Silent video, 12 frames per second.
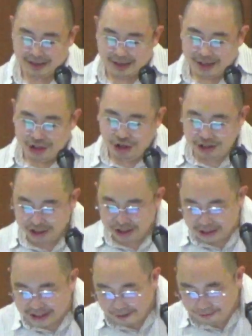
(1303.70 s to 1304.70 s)

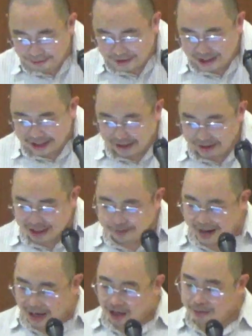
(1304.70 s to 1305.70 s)
Jesus' emphasis in this
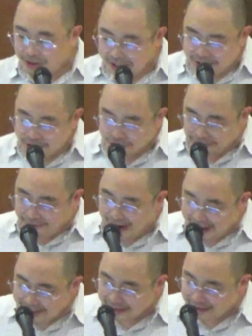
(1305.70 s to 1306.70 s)
parable is on the
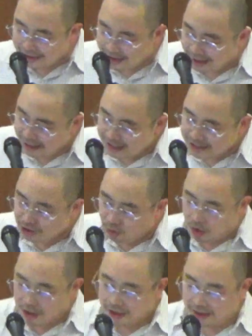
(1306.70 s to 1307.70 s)
fact that God is the
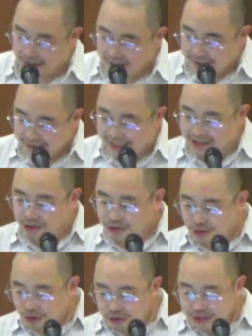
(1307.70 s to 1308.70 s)
one that
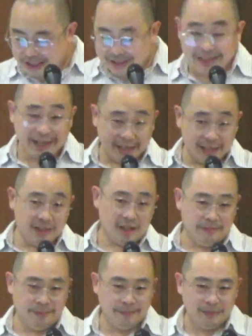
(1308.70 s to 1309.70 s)
grows his
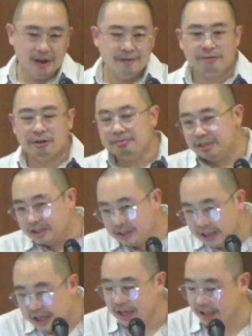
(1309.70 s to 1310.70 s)
kingdom from
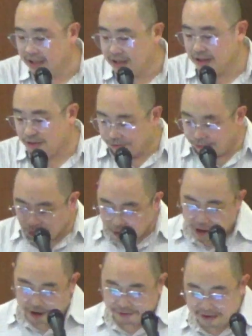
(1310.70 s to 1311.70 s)
seed to full
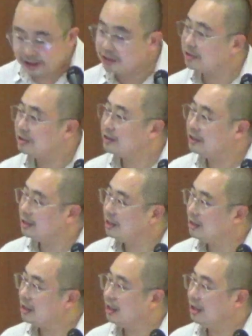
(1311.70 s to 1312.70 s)
harvest.
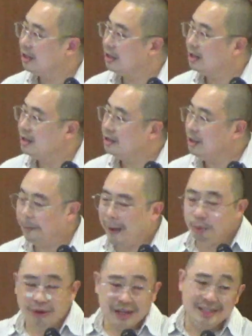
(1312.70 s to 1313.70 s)
The
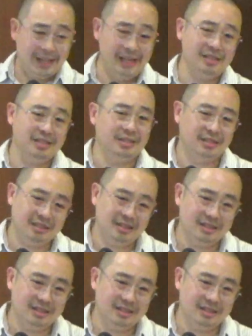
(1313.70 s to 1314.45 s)
power is his